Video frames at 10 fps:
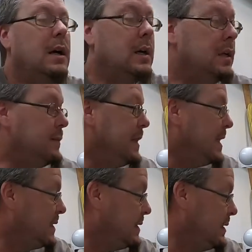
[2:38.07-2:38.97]
Um,
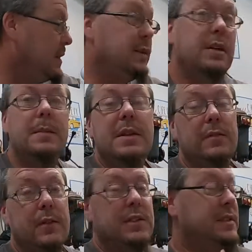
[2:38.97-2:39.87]
that's gonna be the
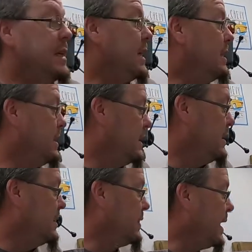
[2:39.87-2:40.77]
first thing.
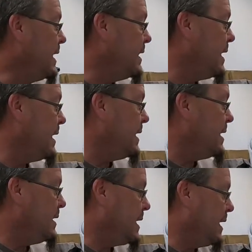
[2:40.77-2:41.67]
So I get that
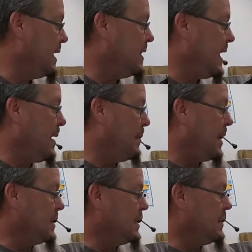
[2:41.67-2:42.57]
in, kind of get that
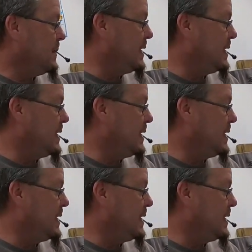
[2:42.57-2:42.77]
mocked up